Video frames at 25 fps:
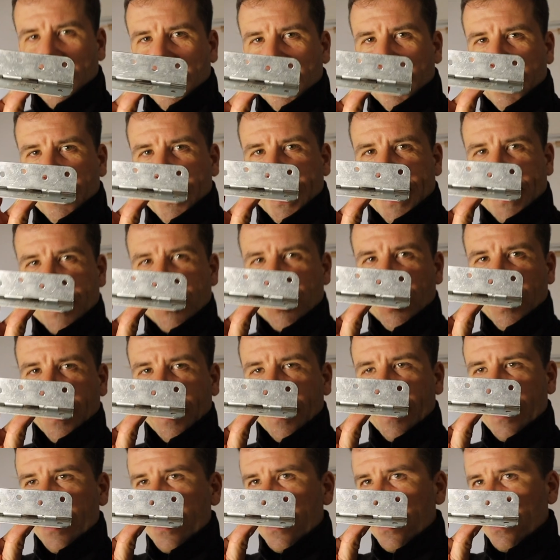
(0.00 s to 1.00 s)
got the right
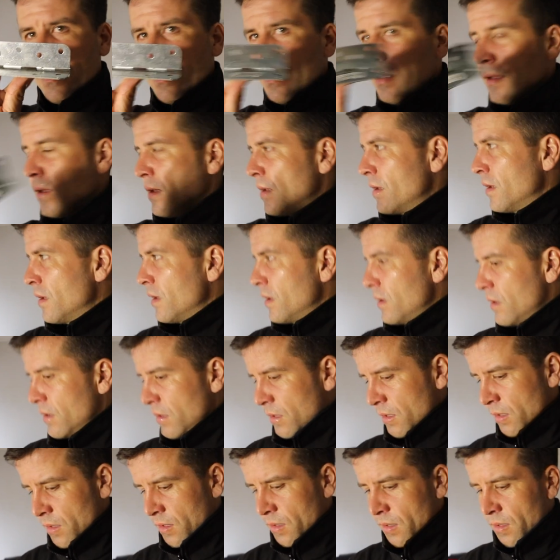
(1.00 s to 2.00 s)
hinges.
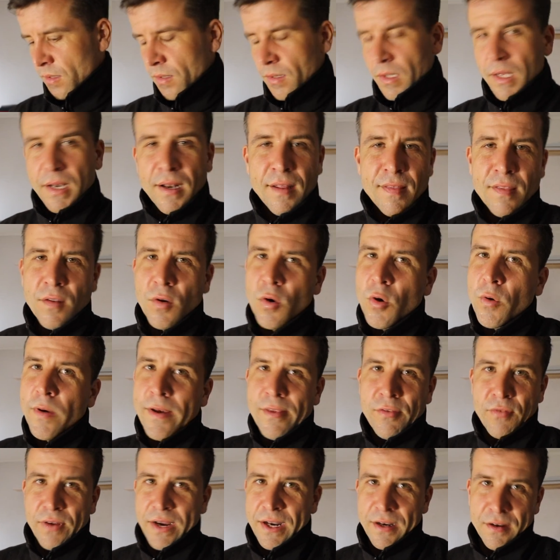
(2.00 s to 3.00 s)
It doesn't
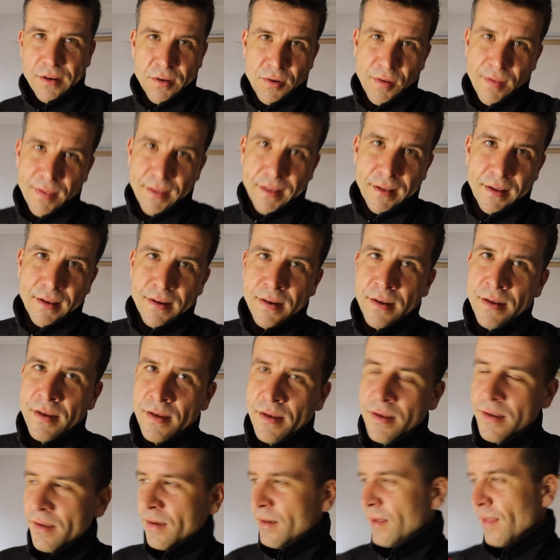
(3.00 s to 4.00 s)
always rain in New Zealand.
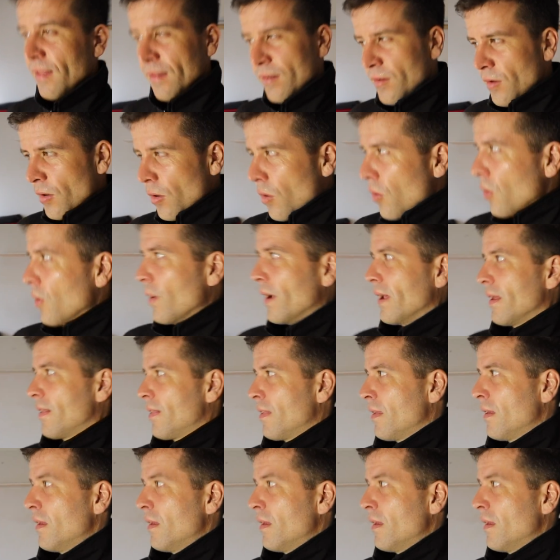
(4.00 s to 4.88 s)
Not always.